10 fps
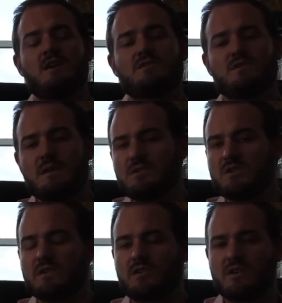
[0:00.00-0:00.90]
So
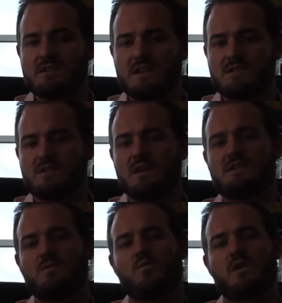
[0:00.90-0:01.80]
TPG reader Chris says,
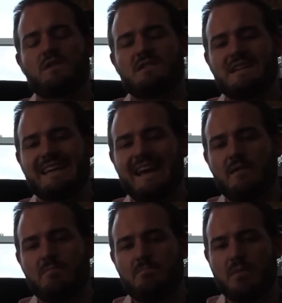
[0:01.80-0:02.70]
is it worth it to
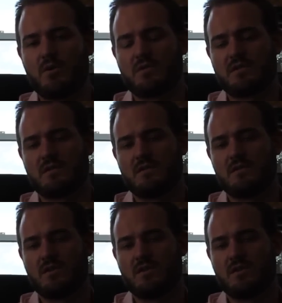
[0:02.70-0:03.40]
get both